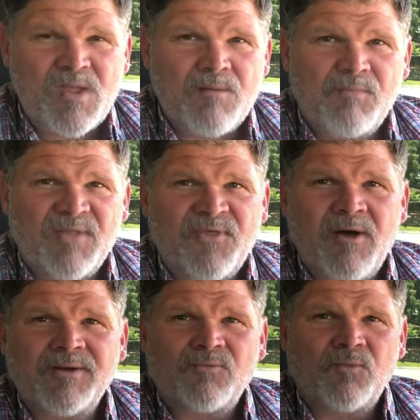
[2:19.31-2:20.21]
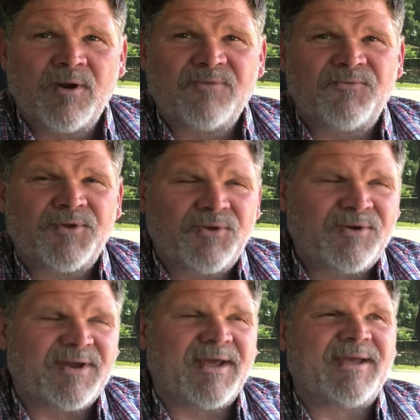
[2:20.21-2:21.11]
my thought and word for you
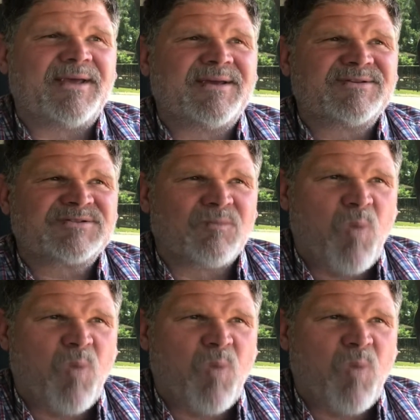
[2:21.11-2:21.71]
today is